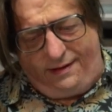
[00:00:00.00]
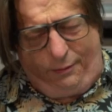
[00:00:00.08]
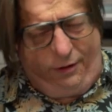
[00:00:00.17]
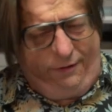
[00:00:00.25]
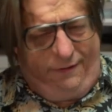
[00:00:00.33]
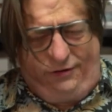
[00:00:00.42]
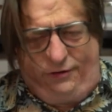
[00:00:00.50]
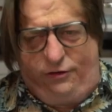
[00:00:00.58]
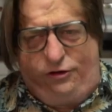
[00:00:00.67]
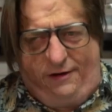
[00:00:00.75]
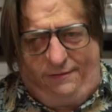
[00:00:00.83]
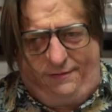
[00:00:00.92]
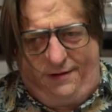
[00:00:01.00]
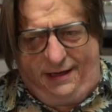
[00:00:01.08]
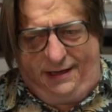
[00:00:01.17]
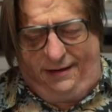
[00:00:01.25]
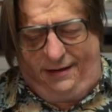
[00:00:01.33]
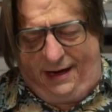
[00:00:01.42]
motivations shift,
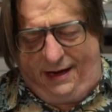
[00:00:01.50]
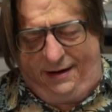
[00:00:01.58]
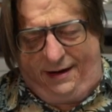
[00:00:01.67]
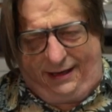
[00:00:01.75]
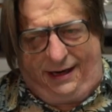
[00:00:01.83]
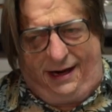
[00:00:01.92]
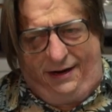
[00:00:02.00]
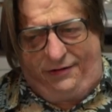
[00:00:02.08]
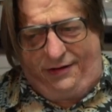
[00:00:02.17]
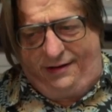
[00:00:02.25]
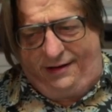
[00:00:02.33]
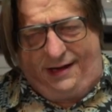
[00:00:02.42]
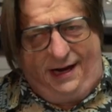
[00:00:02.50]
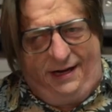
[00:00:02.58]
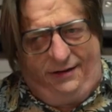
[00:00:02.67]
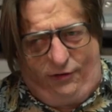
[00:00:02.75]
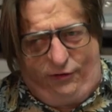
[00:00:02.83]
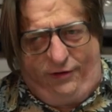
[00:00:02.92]
and honestly, the
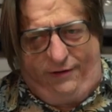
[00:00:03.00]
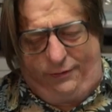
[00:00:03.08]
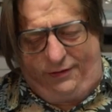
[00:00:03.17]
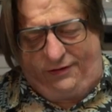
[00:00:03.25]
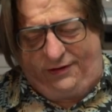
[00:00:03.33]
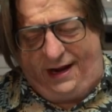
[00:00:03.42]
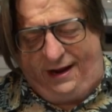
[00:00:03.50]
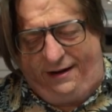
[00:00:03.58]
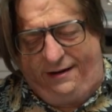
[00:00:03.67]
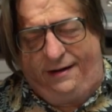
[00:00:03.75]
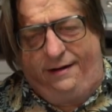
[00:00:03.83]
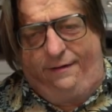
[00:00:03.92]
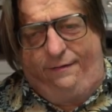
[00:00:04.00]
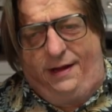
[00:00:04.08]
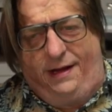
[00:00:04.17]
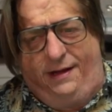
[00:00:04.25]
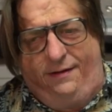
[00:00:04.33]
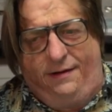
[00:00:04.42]
alliances shift with this cat.
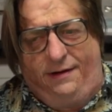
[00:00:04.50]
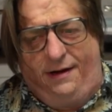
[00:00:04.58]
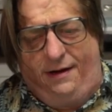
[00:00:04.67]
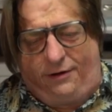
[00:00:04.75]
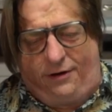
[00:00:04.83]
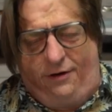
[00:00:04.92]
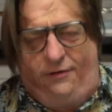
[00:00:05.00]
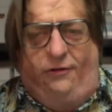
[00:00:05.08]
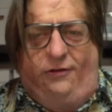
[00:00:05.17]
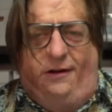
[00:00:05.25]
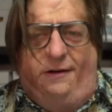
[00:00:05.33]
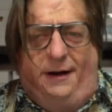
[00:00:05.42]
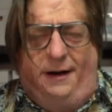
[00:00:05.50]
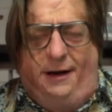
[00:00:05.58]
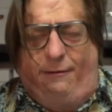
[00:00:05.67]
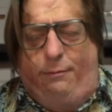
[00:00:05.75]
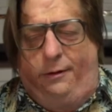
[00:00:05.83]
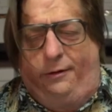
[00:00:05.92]
Curse your sudden but
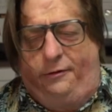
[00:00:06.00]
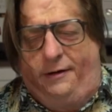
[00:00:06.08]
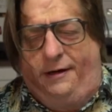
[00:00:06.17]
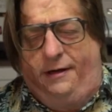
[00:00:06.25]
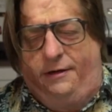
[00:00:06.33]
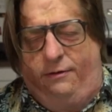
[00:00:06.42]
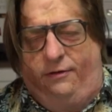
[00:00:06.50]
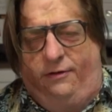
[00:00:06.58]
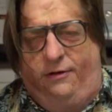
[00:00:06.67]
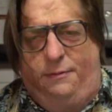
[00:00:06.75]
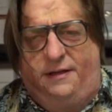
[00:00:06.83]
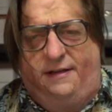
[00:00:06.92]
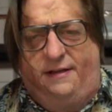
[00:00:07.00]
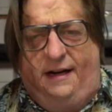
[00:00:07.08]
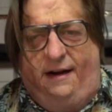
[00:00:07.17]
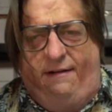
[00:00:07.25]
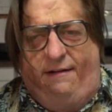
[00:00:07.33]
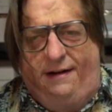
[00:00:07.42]
inevitable betrayal, you stupid
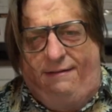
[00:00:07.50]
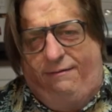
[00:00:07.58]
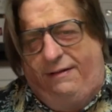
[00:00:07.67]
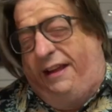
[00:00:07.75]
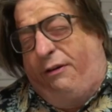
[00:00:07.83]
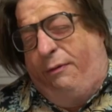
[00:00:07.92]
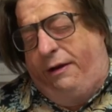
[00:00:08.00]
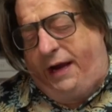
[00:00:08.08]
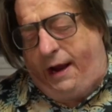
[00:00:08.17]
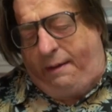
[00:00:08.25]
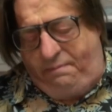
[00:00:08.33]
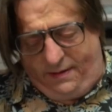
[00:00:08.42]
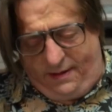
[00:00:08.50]
cat. Kind of like a real cat.